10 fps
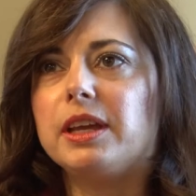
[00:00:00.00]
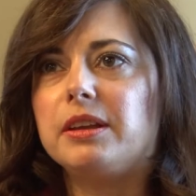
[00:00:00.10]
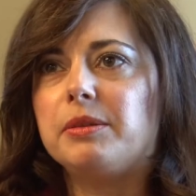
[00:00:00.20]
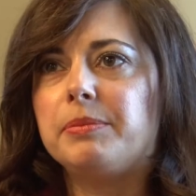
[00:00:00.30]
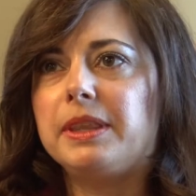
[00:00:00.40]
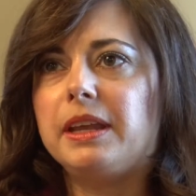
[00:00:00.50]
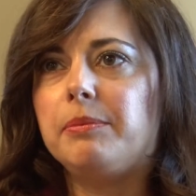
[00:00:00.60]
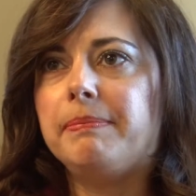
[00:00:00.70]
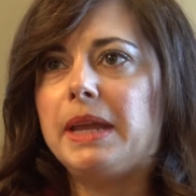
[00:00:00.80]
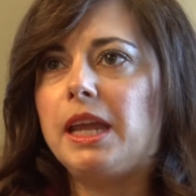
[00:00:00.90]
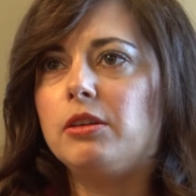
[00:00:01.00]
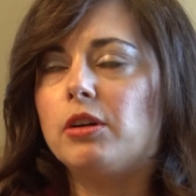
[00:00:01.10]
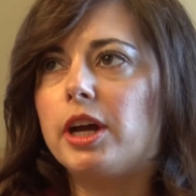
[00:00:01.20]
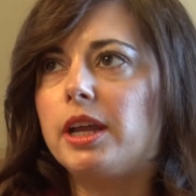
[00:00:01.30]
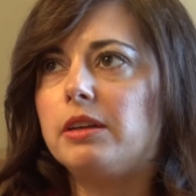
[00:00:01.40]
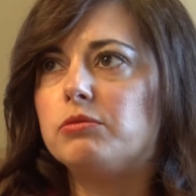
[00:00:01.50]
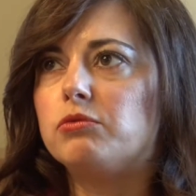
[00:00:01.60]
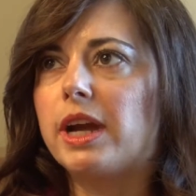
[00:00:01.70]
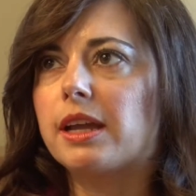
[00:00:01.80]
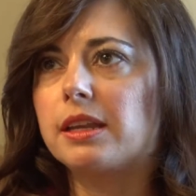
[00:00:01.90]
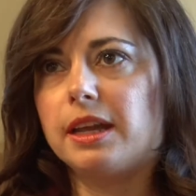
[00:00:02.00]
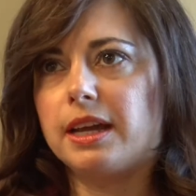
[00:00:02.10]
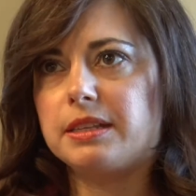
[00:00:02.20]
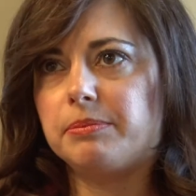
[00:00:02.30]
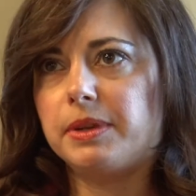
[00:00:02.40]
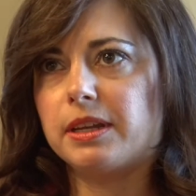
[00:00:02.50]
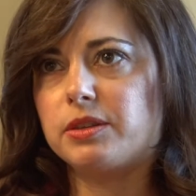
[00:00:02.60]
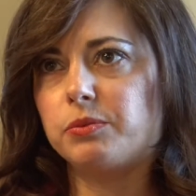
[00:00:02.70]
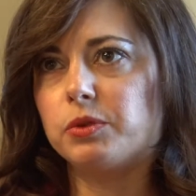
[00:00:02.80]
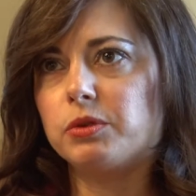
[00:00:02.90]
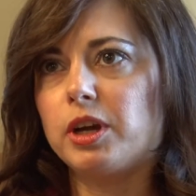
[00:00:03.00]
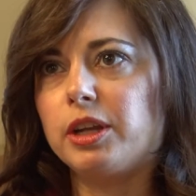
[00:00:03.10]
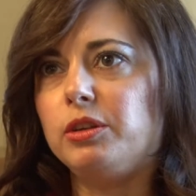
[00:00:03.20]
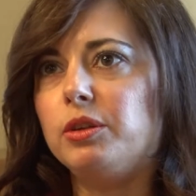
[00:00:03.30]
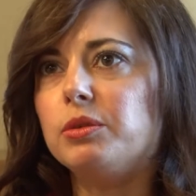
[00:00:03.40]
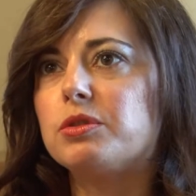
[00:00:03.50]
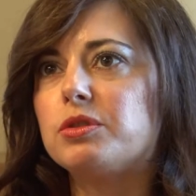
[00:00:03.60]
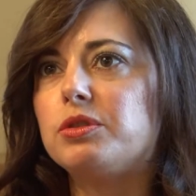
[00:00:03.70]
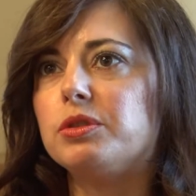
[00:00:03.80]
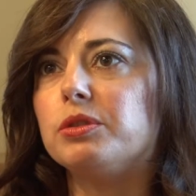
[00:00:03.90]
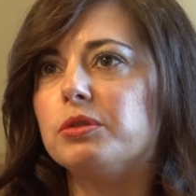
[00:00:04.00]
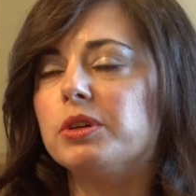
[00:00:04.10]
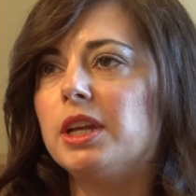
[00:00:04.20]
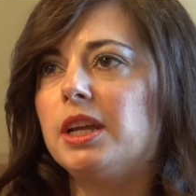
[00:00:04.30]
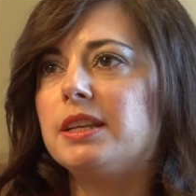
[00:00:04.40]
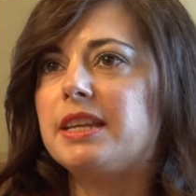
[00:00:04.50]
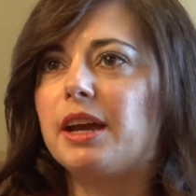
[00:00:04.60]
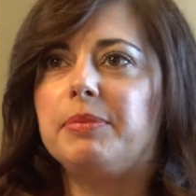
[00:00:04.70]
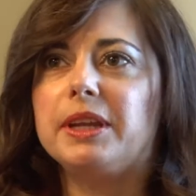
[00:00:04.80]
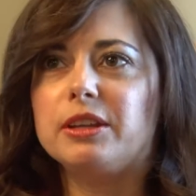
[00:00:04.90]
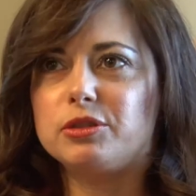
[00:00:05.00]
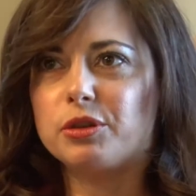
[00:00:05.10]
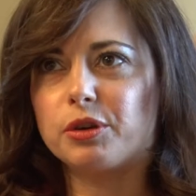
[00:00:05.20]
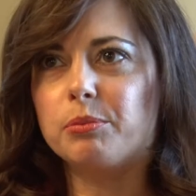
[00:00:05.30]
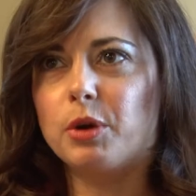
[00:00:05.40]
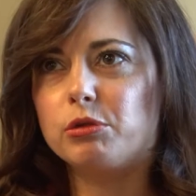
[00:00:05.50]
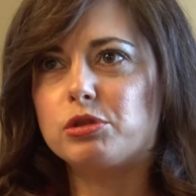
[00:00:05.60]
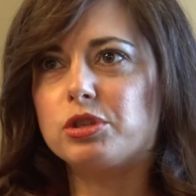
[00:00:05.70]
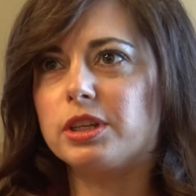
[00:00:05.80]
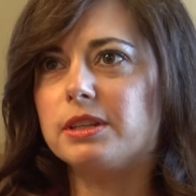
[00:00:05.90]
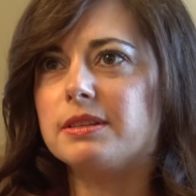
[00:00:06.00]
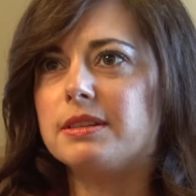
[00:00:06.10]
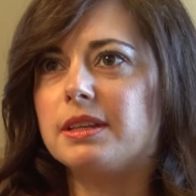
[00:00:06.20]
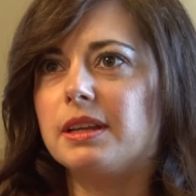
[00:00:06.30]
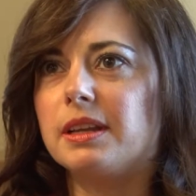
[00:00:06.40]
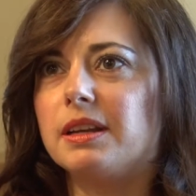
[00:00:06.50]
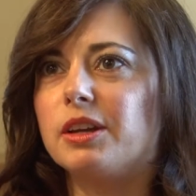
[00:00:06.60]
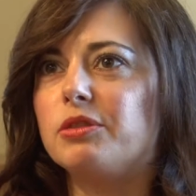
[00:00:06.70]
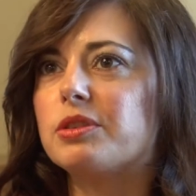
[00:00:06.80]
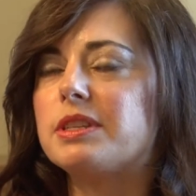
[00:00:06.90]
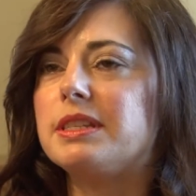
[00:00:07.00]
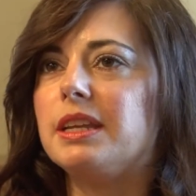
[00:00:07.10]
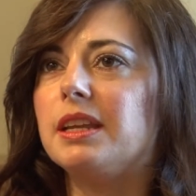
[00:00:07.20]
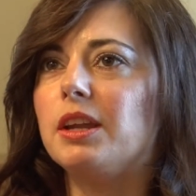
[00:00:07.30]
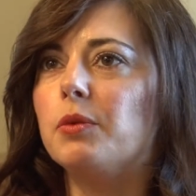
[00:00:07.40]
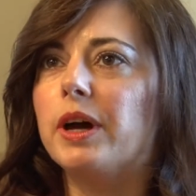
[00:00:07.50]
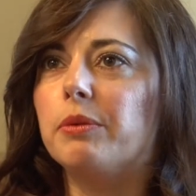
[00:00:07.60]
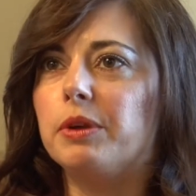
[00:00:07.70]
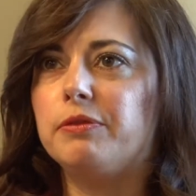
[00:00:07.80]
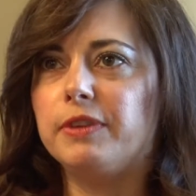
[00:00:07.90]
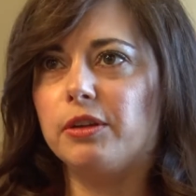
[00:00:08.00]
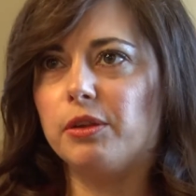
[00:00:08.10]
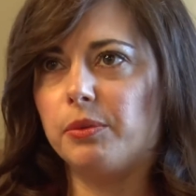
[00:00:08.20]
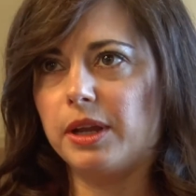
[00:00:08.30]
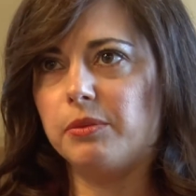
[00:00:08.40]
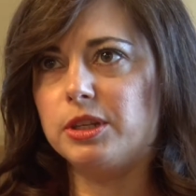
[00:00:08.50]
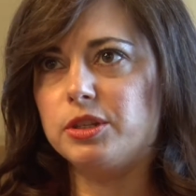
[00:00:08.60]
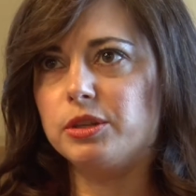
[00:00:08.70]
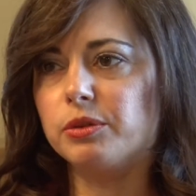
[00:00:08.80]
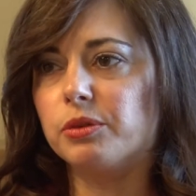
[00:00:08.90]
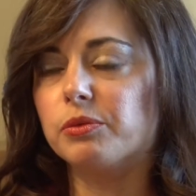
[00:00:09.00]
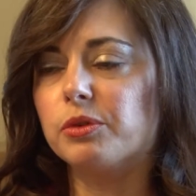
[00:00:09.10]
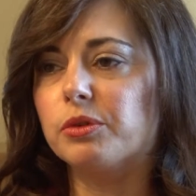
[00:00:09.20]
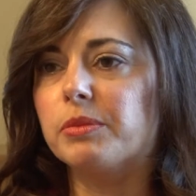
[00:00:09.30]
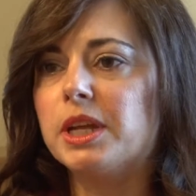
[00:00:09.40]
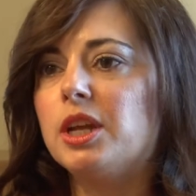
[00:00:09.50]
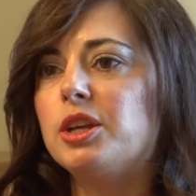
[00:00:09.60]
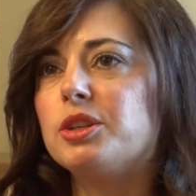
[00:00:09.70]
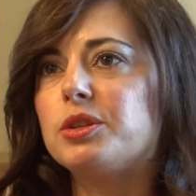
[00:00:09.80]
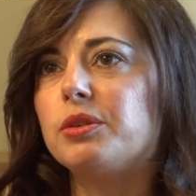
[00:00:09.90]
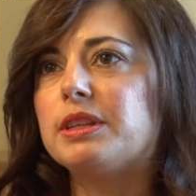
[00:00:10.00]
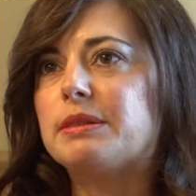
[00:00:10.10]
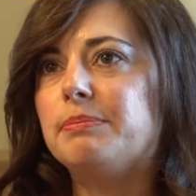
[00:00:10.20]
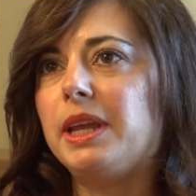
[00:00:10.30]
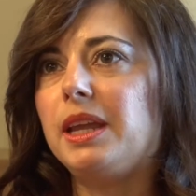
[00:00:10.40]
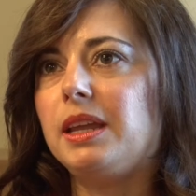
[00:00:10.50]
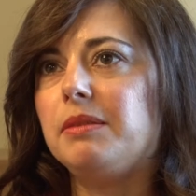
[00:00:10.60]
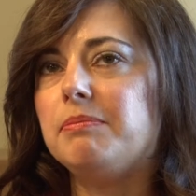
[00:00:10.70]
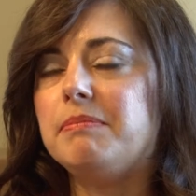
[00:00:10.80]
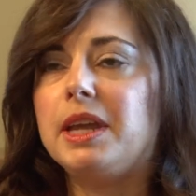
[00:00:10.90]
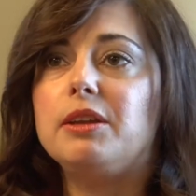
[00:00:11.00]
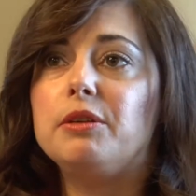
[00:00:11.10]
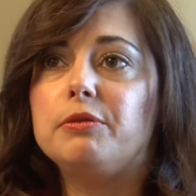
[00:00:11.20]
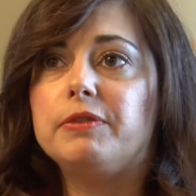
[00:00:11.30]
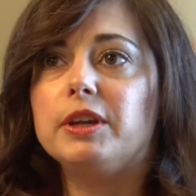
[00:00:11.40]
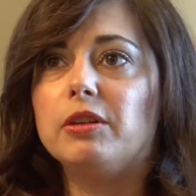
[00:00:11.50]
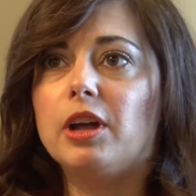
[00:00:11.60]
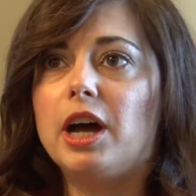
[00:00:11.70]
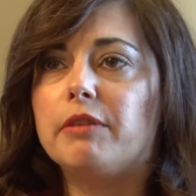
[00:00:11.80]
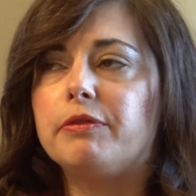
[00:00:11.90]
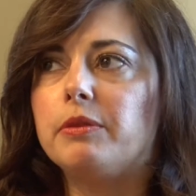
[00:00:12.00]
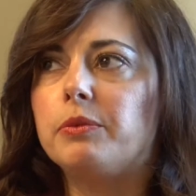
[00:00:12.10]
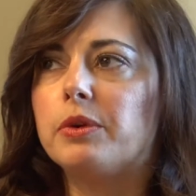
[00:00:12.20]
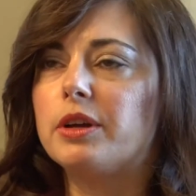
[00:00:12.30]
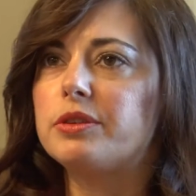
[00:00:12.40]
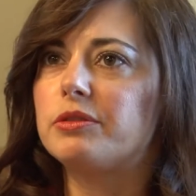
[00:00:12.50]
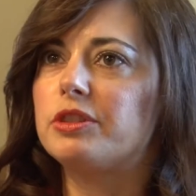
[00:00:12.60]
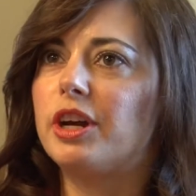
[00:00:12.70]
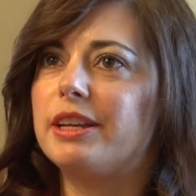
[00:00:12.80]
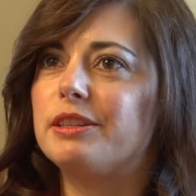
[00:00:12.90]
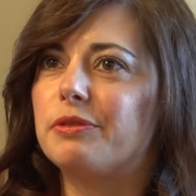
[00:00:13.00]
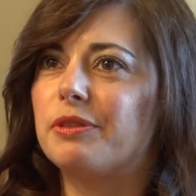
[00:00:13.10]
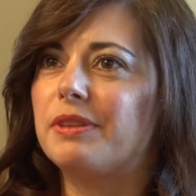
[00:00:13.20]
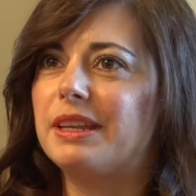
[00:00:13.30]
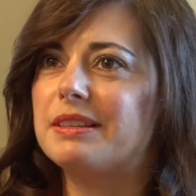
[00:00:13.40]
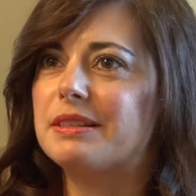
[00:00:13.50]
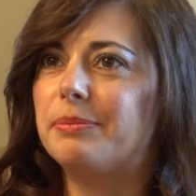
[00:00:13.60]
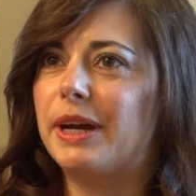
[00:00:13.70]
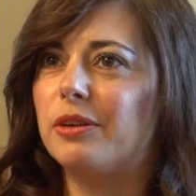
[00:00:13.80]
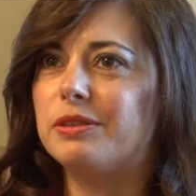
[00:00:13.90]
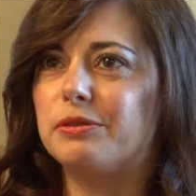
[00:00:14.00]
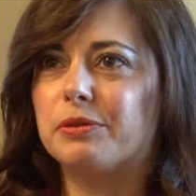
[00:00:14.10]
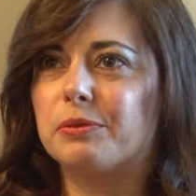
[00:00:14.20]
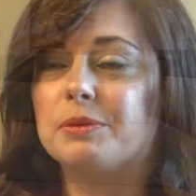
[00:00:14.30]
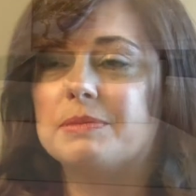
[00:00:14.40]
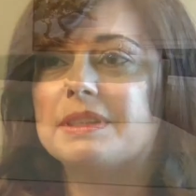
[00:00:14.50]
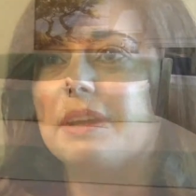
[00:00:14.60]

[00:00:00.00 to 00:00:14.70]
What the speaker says: it, but they may not recognize it because we're not used to tapping into our emotions and understanding why we feel the way we do in a room. So this may make you feel off. And we're also taught different things about different rooms,